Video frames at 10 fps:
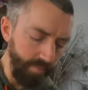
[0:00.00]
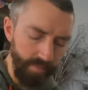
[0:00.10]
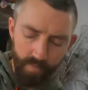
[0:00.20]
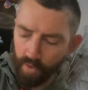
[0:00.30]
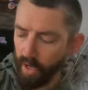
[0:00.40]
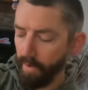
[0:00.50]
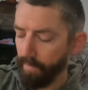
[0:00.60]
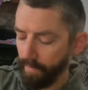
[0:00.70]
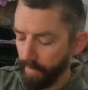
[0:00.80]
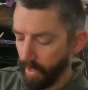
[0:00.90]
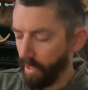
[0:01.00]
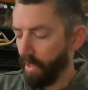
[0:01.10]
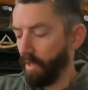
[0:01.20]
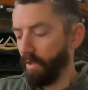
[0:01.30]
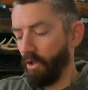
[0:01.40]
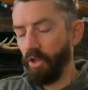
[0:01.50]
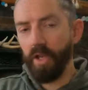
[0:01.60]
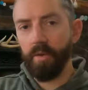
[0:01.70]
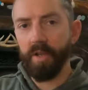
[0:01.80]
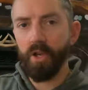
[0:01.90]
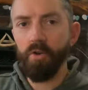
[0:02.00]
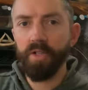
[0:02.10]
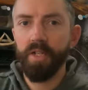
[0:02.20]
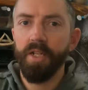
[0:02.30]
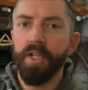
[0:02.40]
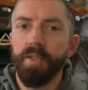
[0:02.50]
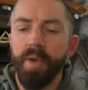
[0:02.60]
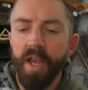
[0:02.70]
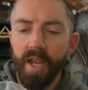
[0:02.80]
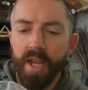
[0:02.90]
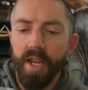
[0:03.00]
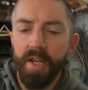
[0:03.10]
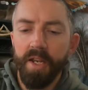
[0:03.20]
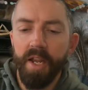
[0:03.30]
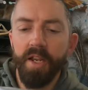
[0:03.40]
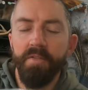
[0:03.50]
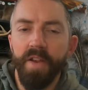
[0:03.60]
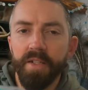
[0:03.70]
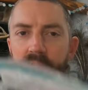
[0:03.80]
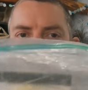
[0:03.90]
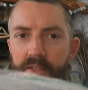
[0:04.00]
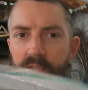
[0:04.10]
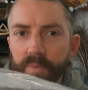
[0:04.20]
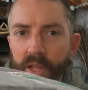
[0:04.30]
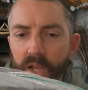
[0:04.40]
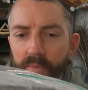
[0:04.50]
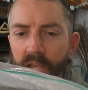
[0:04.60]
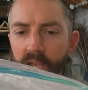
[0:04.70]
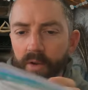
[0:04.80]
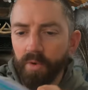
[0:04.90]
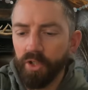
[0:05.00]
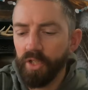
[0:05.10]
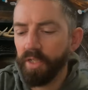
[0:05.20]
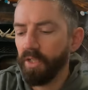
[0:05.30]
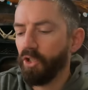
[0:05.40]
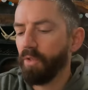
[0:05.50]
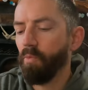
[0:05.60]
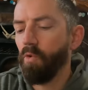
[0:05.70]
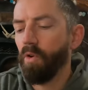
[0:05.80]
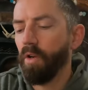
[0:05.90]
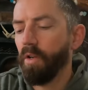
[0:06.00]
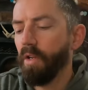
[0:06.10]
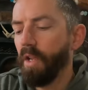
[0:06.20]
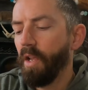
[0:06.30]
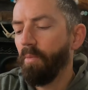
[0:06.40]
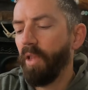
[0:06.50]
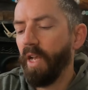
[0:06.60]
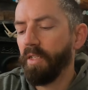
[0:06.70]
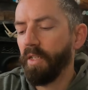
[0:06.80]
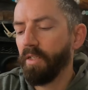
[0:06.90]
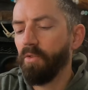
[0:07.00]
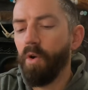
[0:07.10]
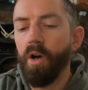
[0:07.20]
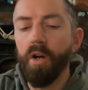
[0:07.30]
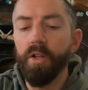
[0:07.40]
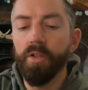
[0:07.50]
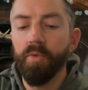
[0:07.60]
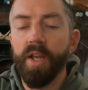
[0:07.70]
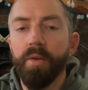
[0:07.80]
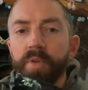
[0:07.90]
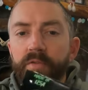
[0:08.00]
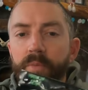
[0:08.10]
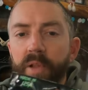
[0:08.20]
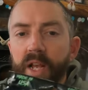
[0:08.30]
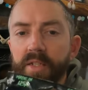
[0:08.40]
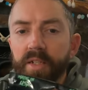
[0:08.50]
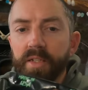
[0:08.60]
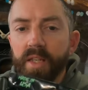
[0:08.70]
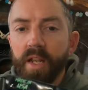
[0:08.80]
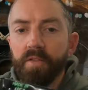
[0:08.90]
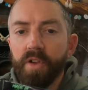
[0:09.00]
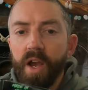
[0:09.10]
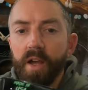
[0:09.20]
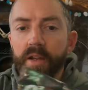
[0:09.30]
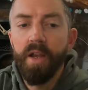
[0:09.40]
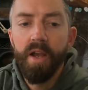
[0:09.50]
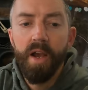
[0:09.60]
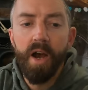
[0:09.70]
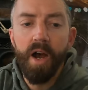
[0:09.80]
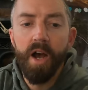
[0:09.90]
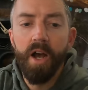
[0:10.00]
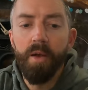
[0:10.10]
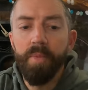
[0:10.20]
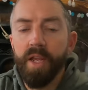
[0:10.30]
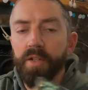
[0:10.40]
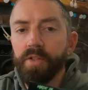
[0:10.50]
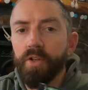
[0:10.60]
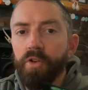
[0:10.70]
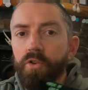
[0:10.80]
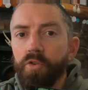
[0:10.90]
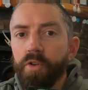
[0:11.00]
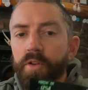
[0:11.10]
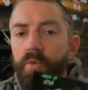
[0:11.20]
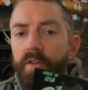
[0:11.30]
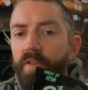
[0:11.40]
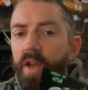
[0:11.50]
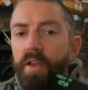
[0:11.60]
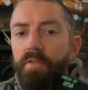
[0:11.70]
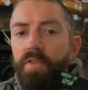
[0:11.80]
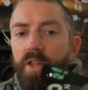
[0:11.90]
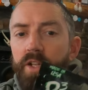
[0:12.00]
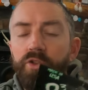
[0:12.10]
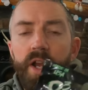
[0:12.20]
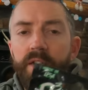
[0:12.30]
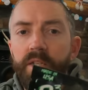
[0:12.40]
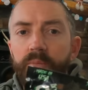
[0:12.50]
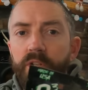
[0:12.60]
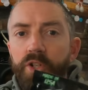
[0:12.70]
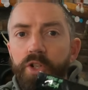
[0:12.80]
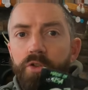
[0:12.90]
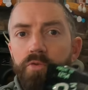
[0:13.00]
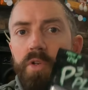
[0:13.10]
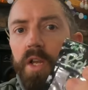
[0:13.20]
Okay. The other thing in my coat is my handy dandy fancy Ziploc bag, which this is just more plastic. So all the random different plastics that I've got. Um, and so if I feel like trying something new,